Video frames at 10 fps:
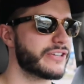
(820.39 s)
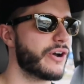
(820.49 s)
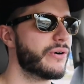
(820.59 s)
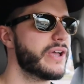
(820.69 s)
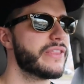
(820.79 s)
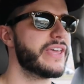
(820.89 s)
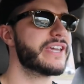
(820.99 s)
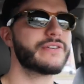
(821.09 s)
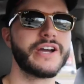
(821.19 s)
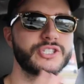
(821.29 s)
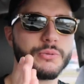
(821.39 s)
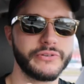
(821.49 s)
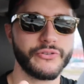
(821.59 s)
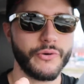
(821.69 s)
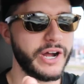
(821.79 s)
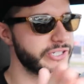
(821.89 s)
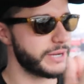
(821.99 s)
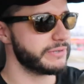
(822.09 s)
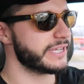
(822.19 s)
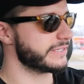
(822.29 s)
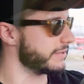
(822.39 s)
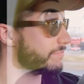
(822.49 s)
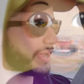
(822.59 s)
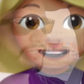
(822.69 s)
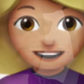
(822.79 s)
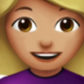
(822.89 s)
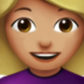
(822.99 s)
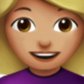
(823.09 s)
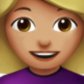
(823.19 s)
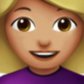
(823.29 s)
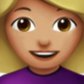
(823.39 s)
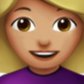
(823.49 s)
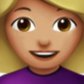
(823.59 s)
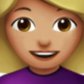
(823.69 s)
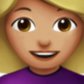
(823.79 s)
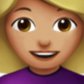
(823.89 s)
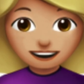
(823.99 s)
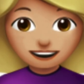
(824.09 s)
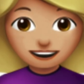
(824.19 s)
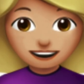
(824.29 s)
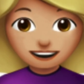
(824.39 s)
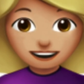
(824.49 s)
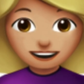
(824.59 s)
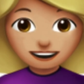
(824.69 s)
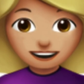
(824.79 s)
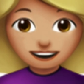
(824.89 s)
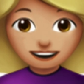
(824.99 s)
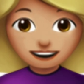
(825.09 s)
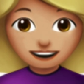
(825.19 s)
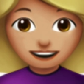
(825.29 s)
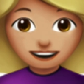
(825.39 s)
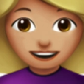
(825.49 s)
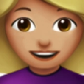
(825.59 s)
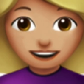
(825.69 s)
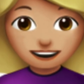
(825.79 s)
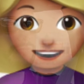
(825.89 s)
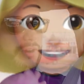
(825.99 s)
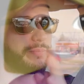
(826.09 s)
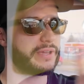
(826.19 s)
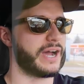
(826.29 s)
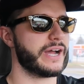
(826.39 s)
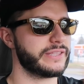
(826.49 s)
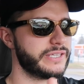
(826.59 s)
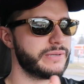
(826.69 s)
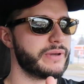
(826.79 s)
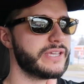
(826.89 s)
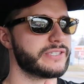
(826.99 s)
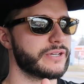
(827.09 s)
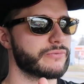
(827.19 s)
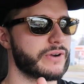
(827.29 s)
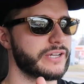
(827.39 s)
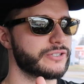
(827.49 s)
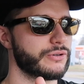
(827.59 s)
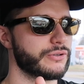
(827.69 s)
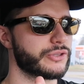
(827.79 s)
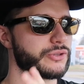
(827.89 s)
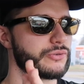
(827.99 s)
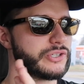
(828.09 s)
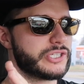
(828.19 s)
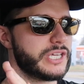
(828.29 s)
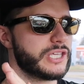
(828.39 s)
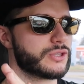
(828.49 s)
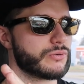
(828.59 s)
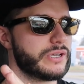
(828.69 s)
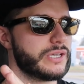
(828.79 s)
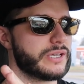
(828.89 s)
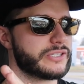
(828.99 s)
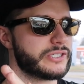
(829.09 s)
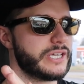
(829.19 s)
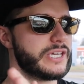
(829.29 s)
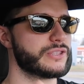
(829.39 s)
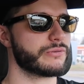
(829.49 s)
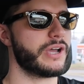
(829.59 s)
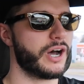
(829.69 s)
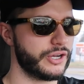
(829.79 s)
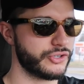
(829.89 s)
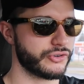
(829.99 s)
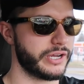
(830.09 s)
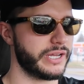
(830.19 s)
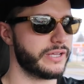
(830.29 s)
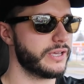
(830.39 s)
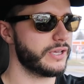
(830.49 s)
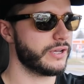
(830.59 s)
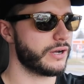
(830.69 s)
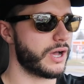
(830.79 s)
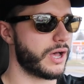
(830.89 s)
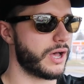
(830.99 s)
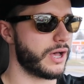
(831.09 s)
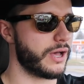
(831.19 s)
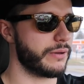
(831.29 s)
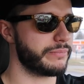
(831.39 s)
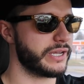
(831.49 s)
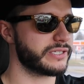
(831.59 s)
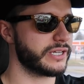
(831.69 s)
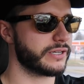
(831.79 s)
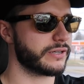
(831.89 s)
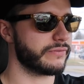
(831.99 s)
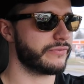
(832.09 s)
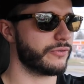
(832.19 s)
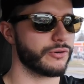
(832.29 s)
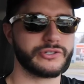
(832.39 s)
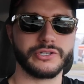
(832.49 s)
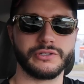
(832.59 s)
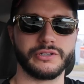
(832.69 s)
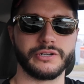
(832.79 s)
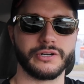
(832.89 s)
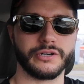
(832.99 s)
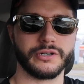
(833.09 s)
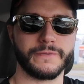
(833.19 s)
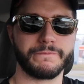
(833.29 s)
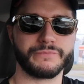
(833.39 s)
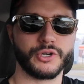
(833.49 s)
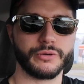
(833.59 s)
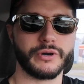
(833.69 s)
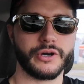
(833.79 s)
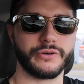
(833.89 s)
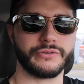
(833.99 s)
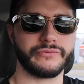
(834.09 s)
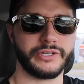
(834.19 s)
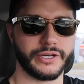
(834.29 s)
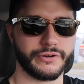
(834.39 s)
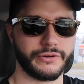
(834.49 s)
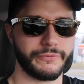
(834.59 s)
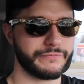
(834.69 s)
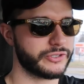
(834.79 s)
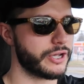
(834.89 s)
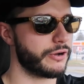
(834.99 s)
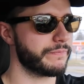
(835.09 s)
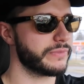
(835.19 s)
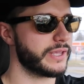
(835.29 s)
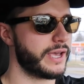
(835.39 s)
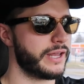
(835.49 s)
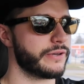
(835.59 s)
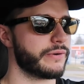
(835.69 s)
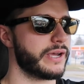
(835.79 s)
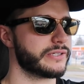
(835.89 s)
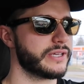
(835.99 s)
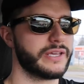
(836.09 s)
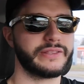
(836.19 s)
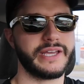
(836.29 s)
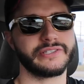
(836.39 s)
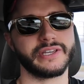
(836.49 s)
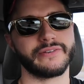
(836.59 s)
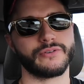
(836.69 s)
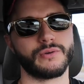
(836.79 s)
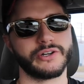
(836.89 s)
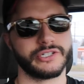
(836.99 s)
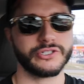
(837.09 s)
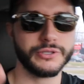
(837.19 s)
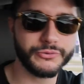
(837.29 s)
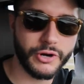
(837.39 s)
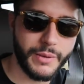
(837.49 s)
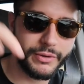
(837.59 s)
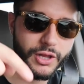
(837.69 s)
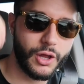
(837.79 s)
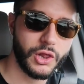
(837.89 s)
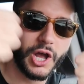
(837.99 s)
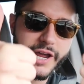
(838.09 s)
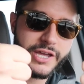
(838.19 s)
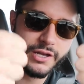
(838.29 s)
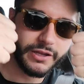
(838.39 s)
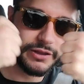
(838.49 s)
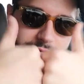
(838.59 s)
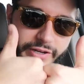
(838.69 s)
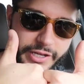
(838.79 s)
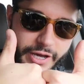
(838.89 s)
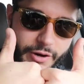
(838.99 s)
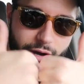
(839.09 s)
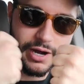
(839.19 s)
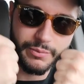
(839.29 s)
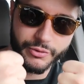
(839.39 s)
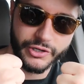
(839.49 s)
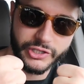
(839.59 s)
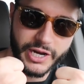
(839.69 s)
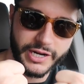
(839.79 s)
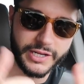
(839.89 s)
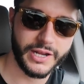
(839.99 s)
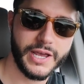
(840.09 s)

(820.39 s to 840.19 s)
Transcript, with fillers: So thank you guys so much for watching. I'm gonna get some basic bitch Starbucks action going uh, right behind the basic rental C3 C300 uh, basic four-cylinder turbo vehicle. So anyways, thanks again for watching. Subscribe below, like the video. I appreciate it.